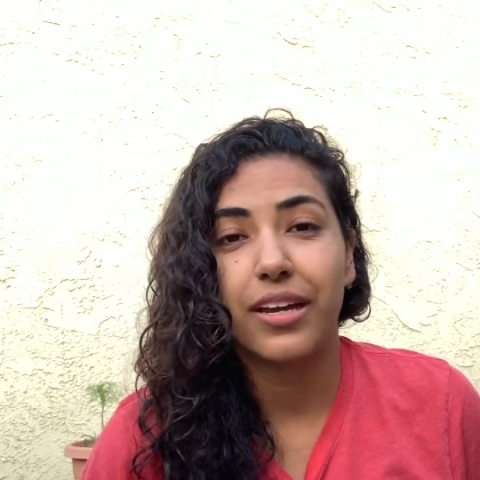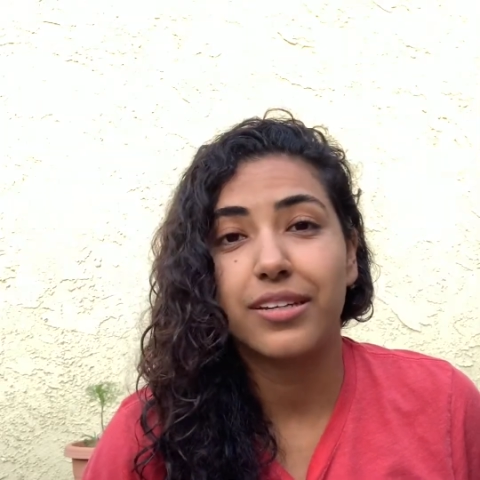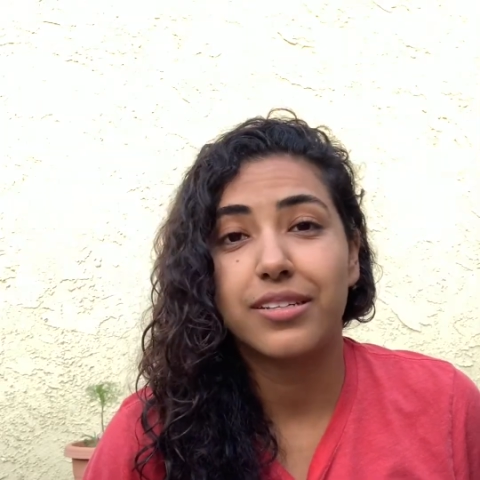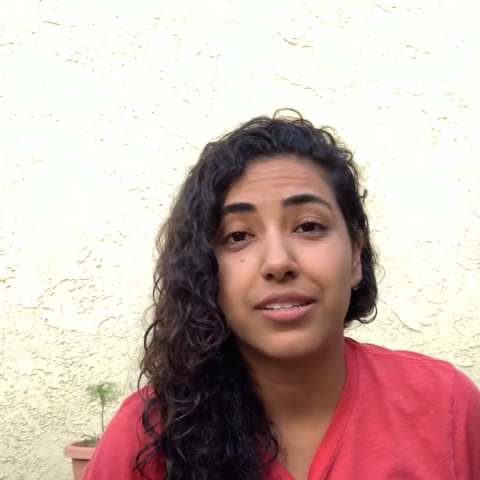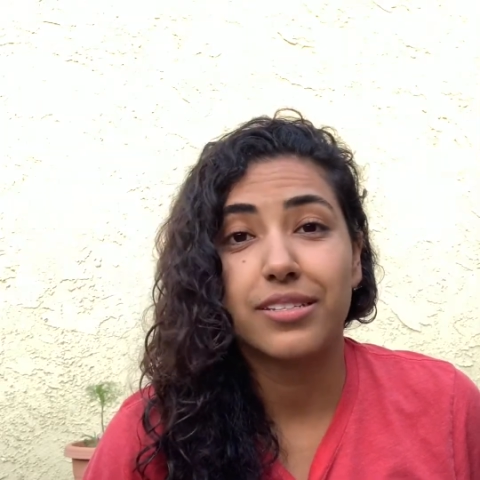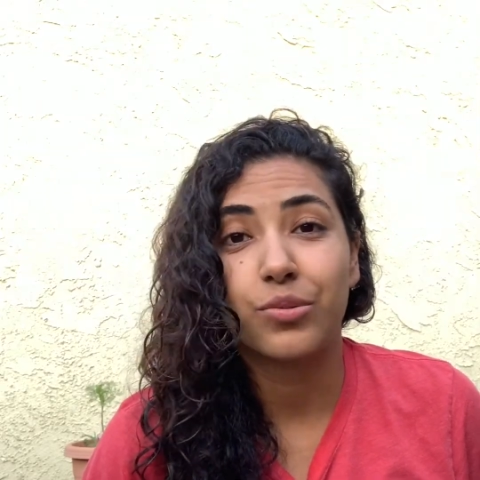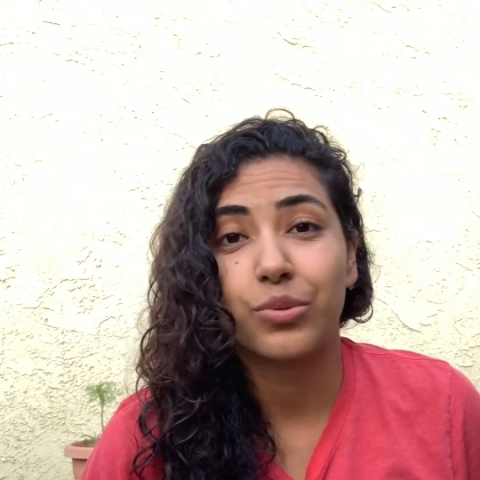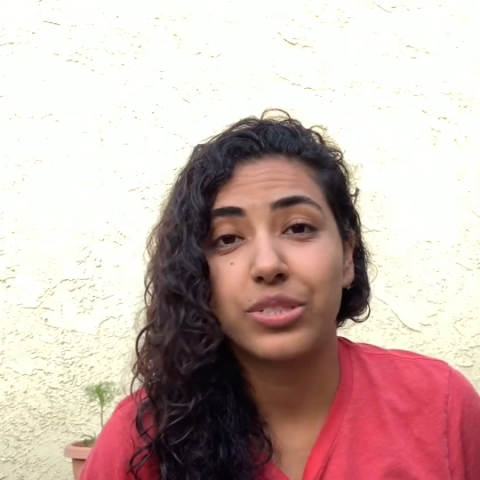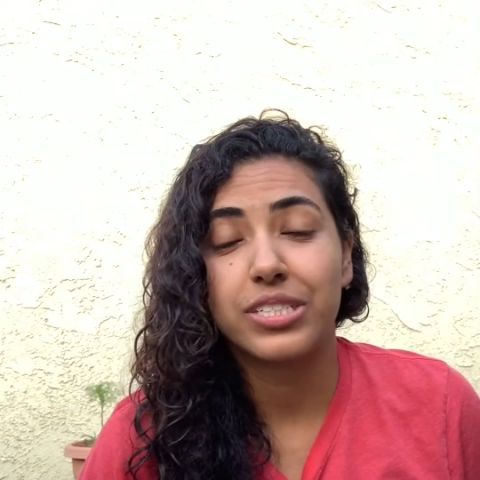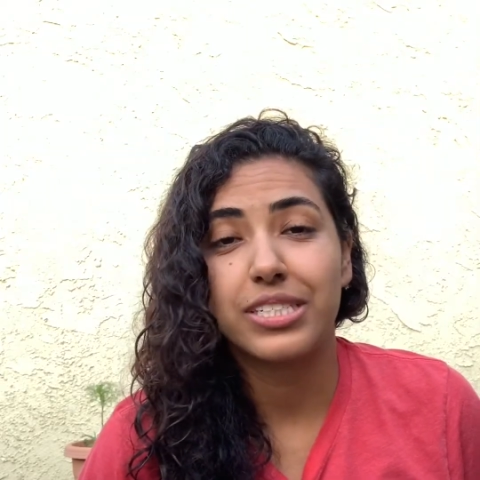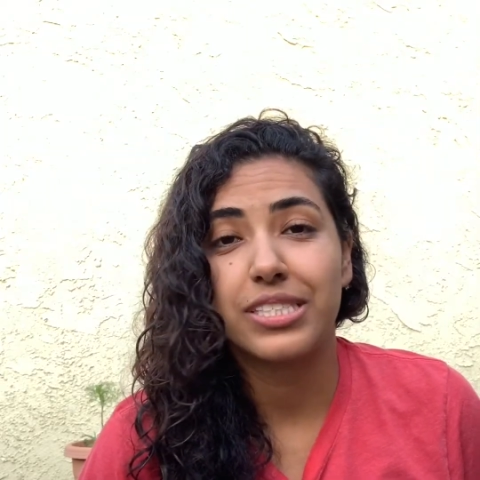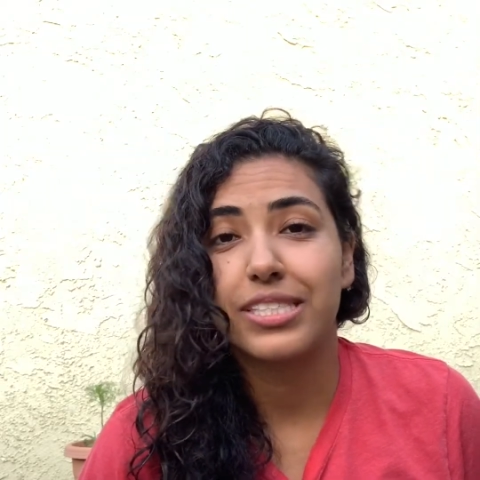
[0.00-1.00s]
it is
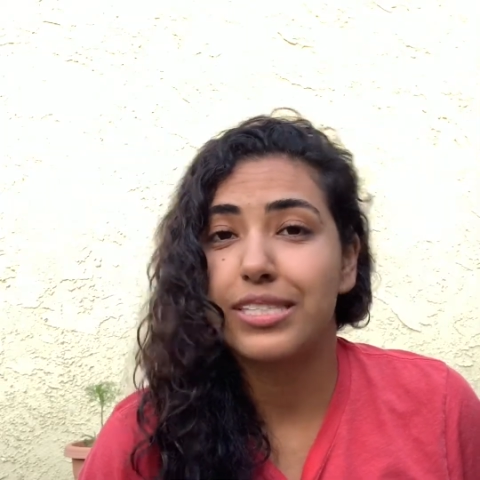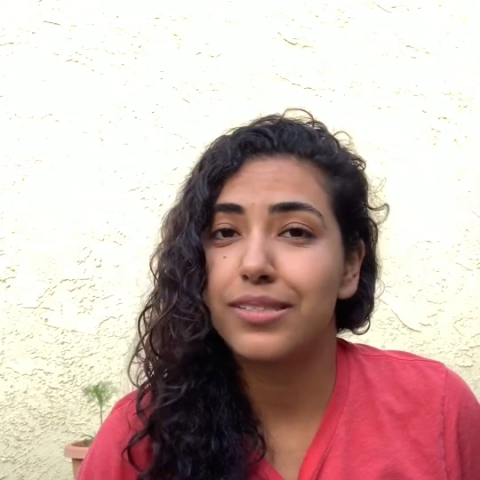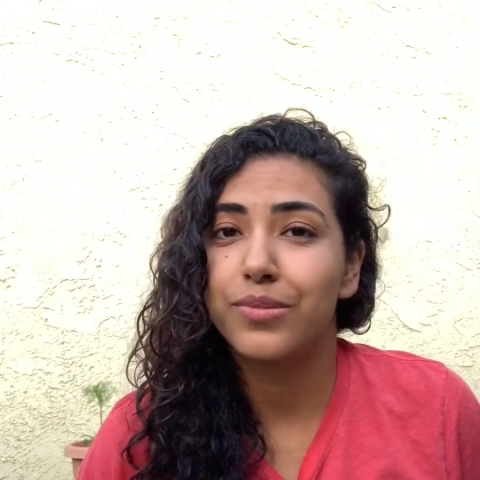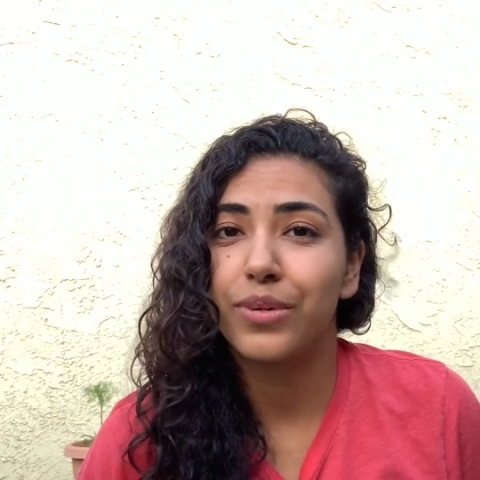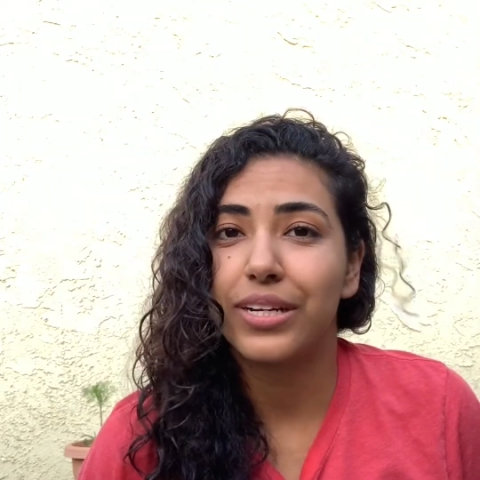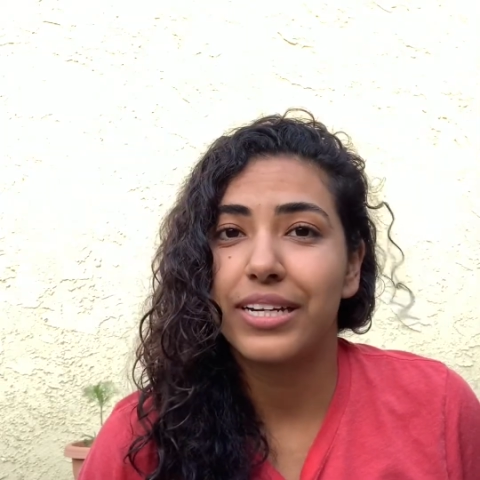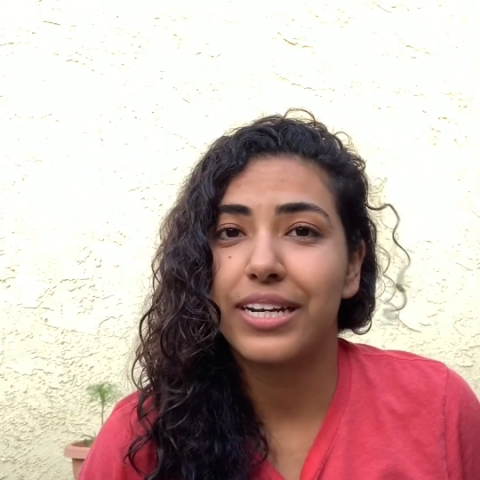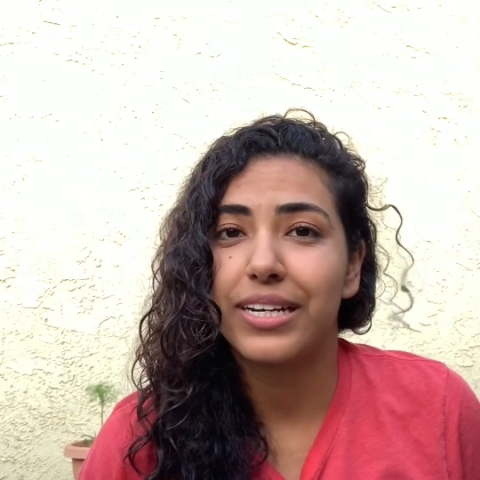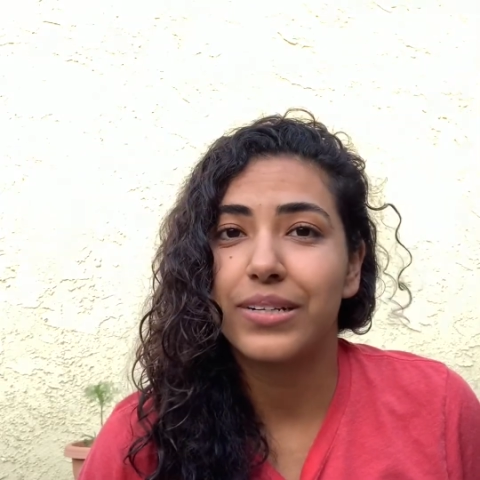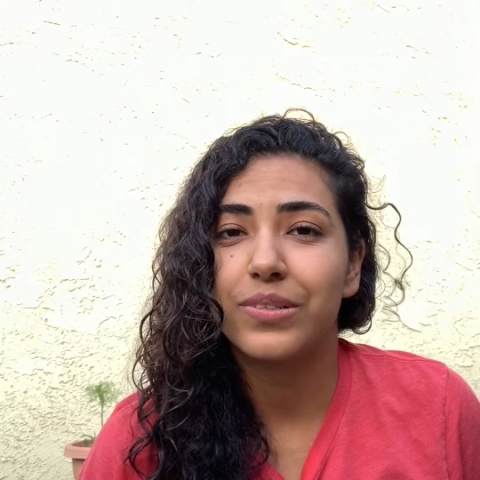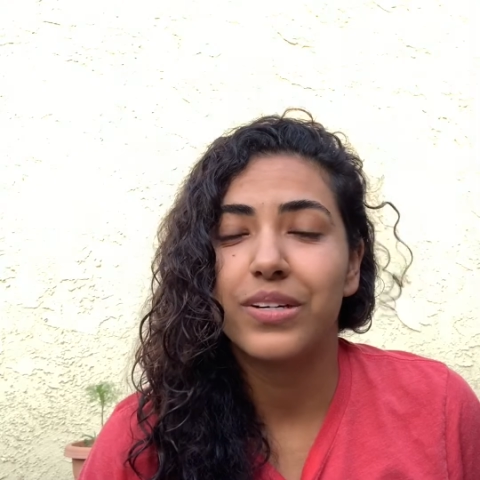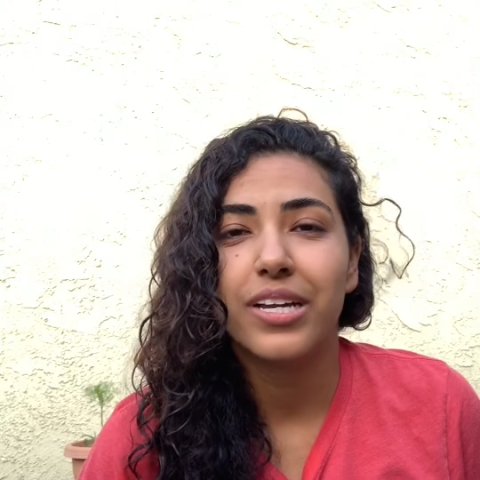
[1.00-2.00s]
quarantine season right now,